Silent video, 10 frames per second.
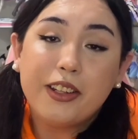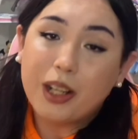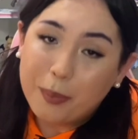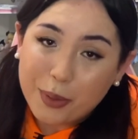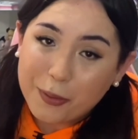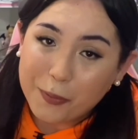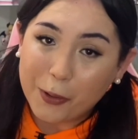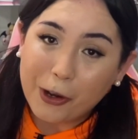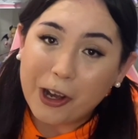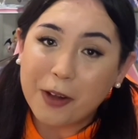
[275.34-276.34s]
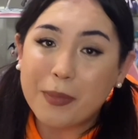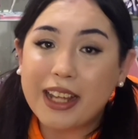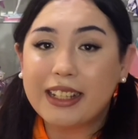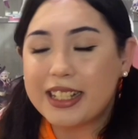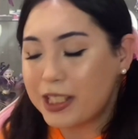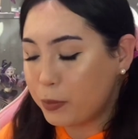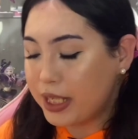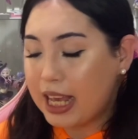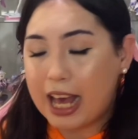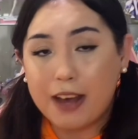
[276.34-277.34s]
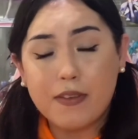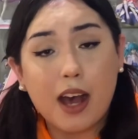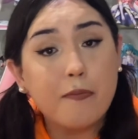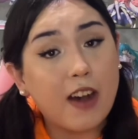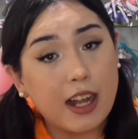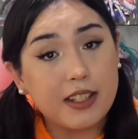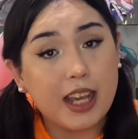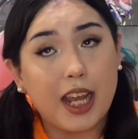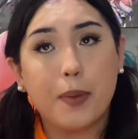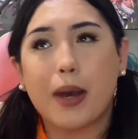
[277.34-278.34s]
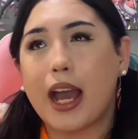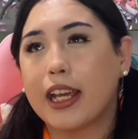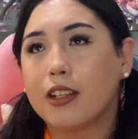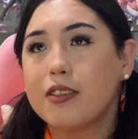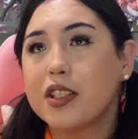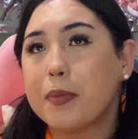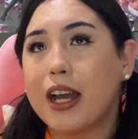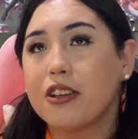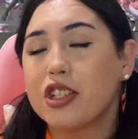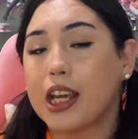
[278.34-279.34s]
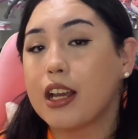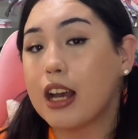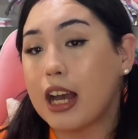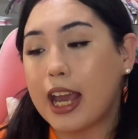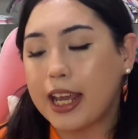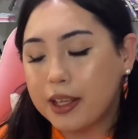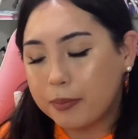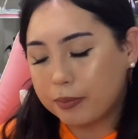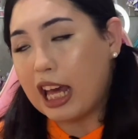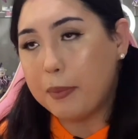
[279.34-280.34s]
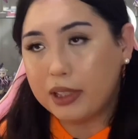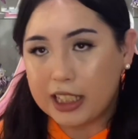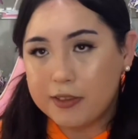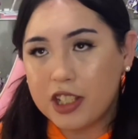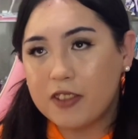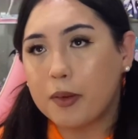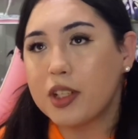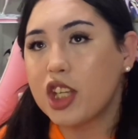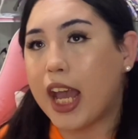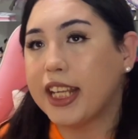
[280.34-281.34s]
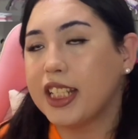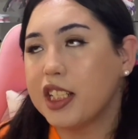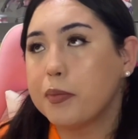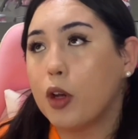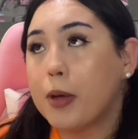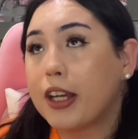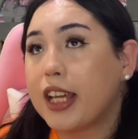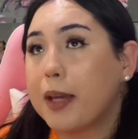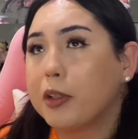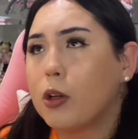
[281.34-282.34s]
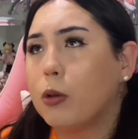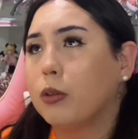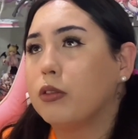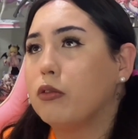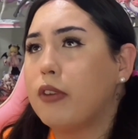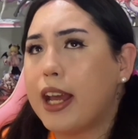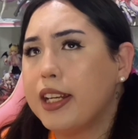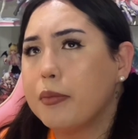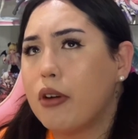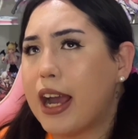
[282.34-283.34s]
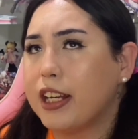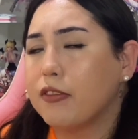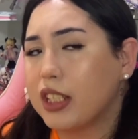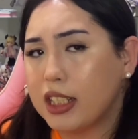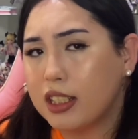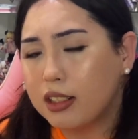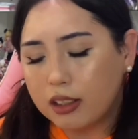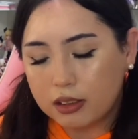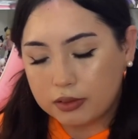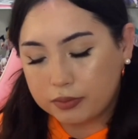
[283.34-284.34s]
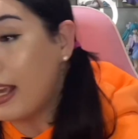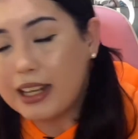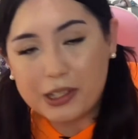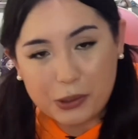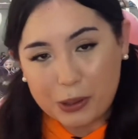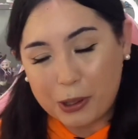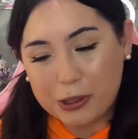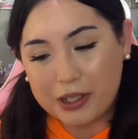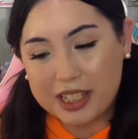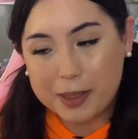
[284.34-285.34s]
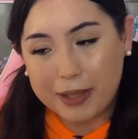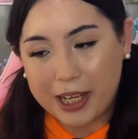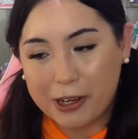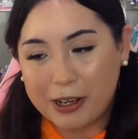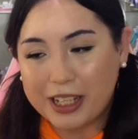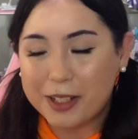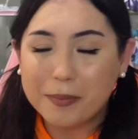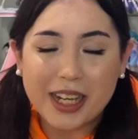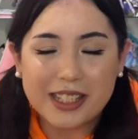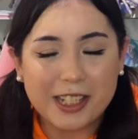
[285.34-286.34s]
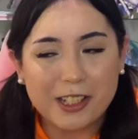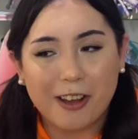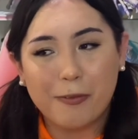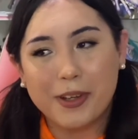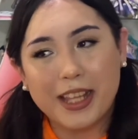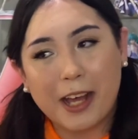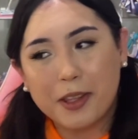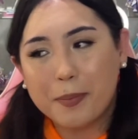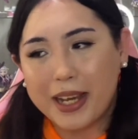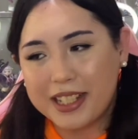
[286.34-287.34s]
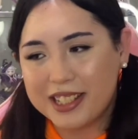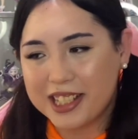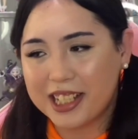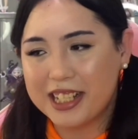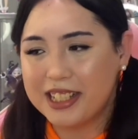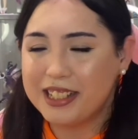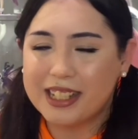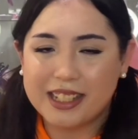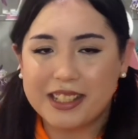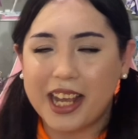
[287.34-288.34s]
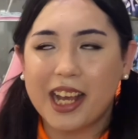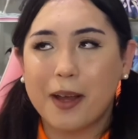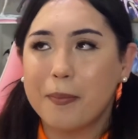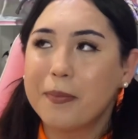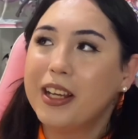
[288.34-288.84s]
Number 4 on my list, we have Evanthe by Good Smile Shanghai. I believe she's from a Chinese mobile game called Red Pride of Eden. And I do also display her in my detail without the base just because it does take up